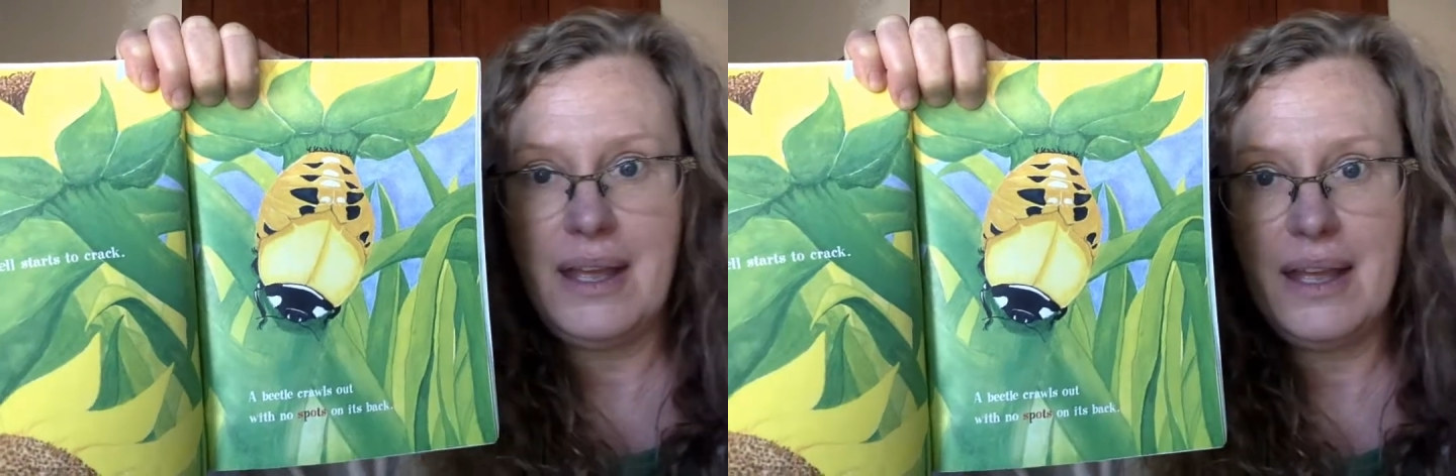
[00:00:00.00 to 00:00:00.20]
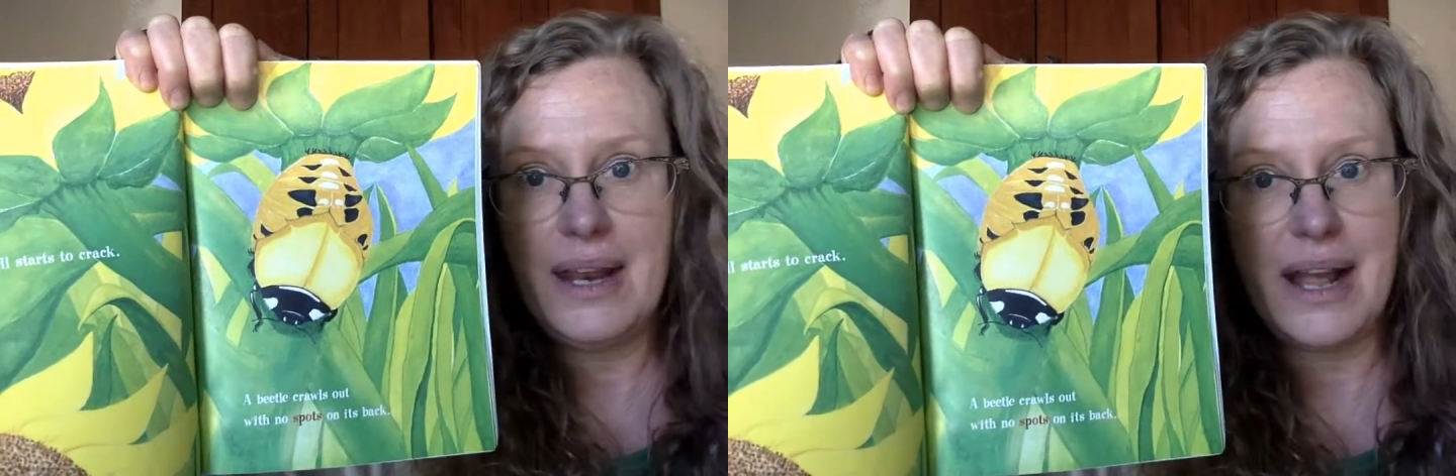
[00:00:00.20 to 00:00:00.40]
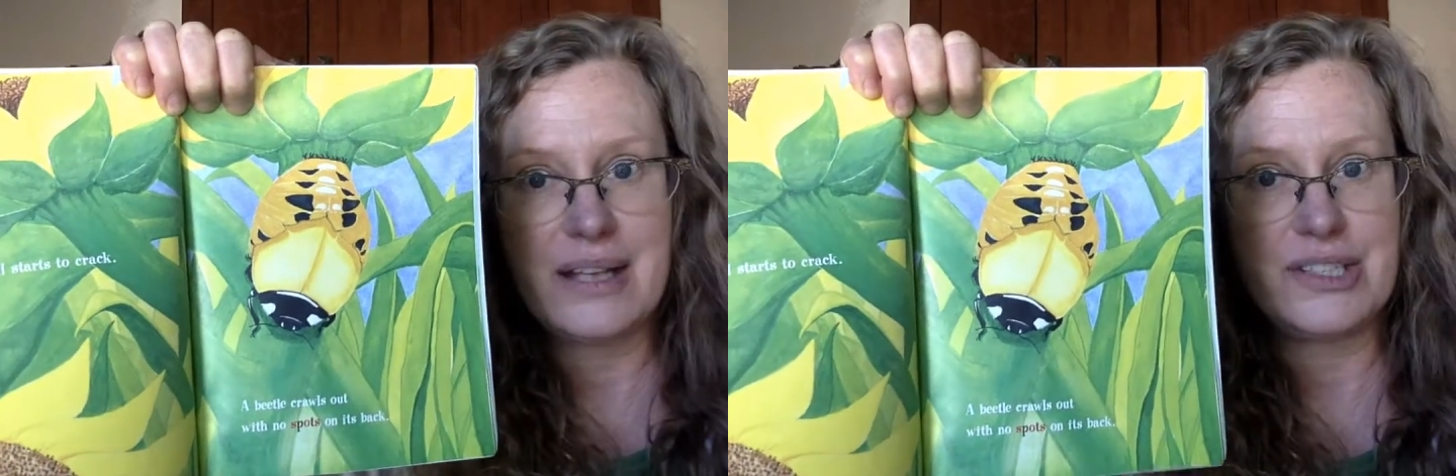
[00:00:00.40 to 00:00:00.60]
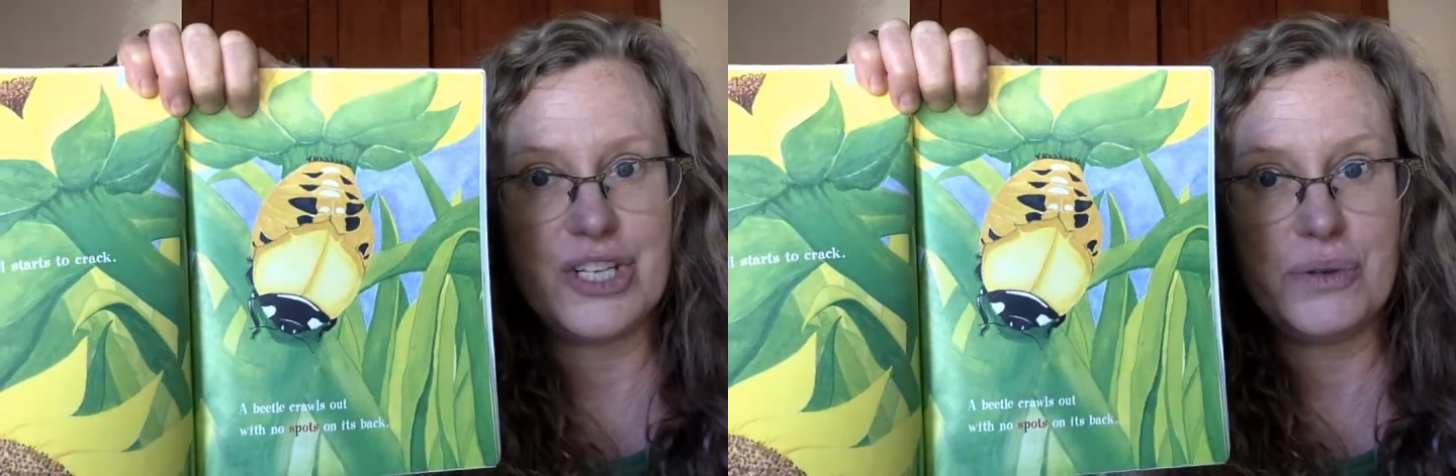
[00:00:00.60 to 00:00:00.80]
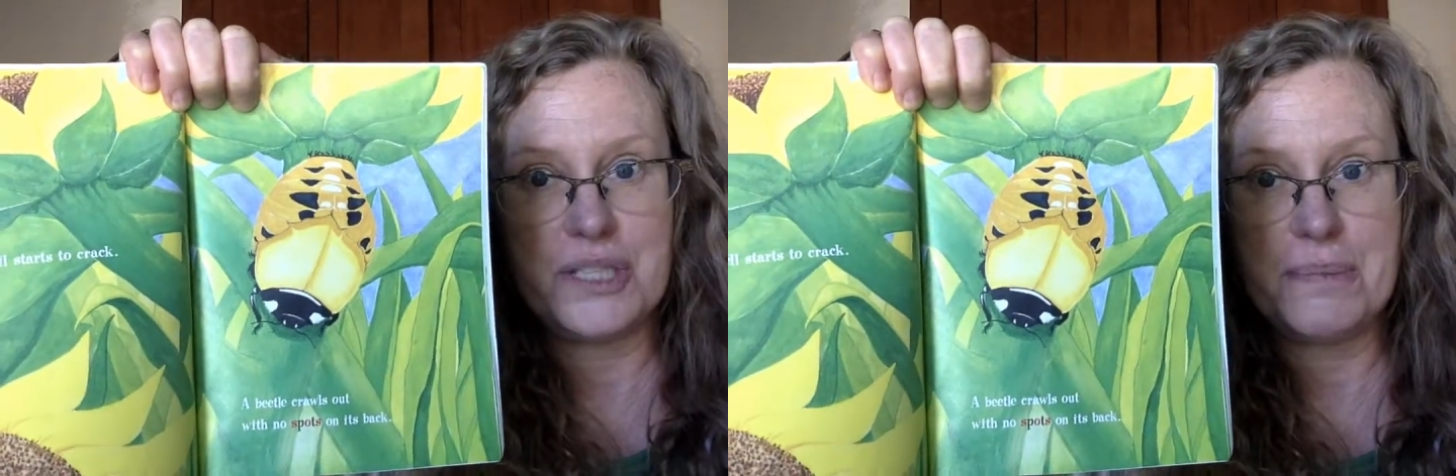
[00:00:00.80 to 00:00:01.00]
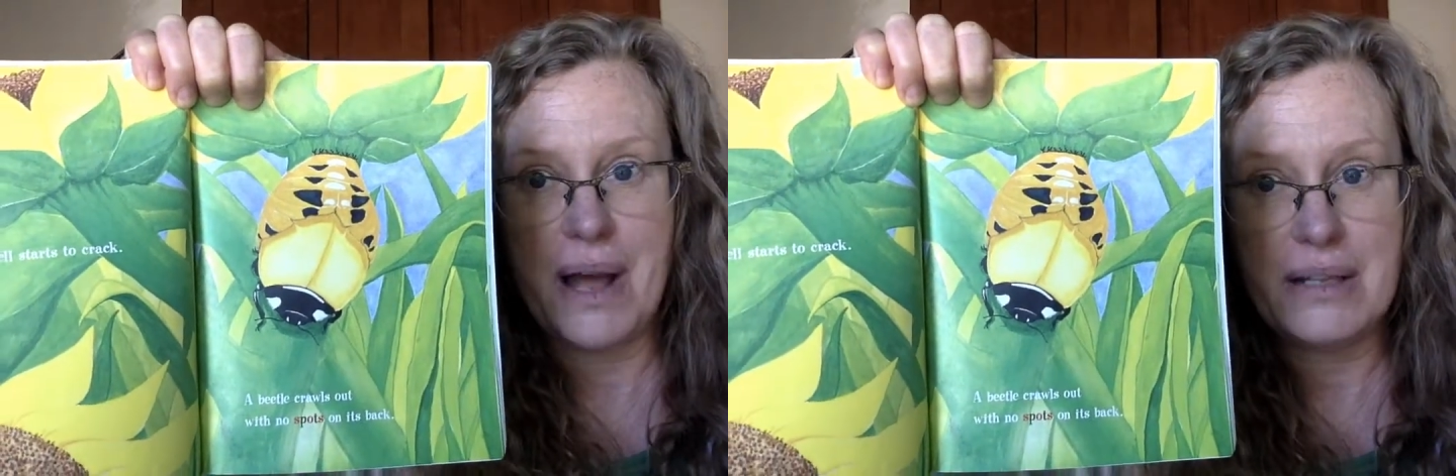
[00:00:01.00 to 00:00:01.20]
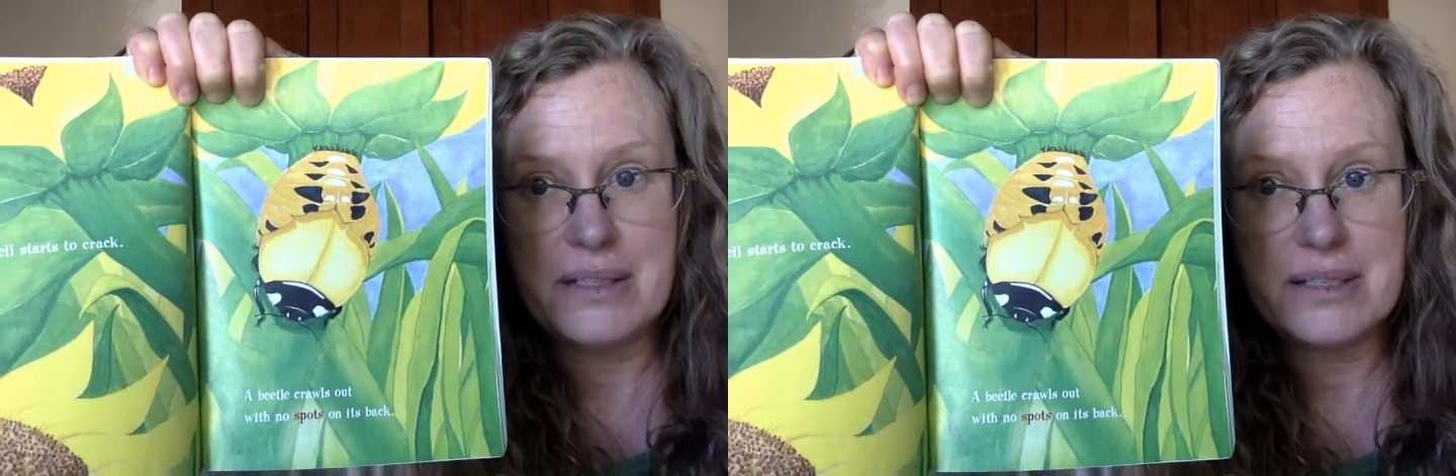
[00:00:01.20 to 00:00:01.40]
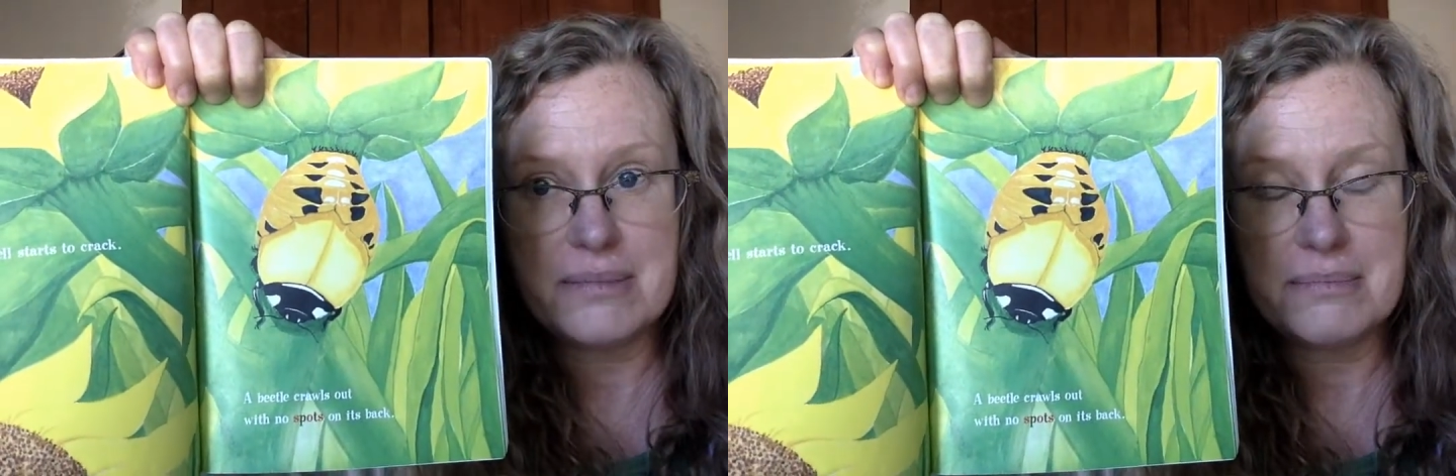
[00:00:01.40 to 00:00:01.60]
It has no
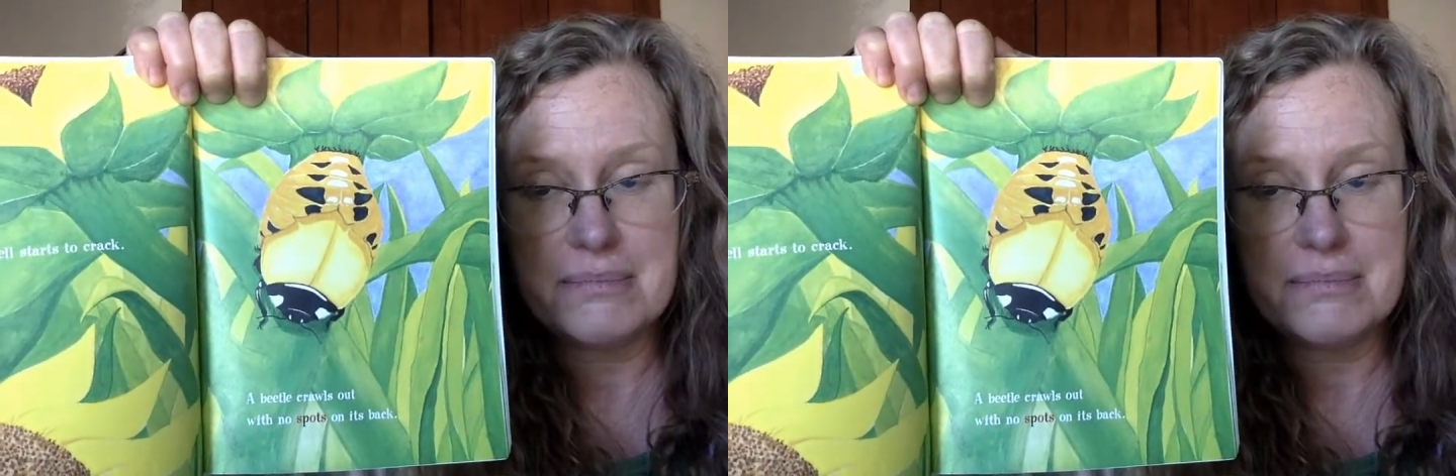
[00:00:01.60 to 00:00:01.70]
spots,